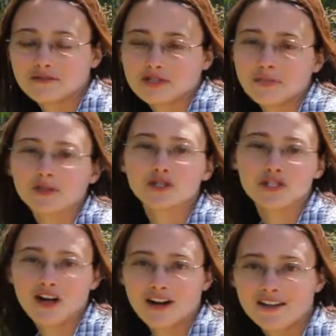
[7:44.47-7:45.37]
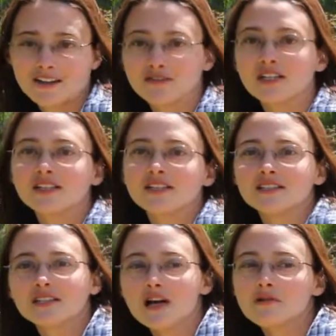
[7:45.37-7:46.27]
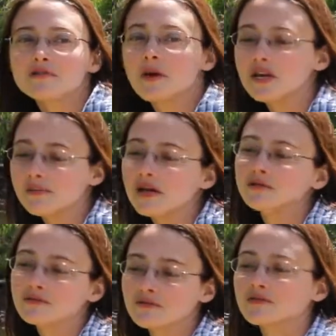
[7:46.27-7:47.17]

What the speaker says: typical Shaun of, it's been about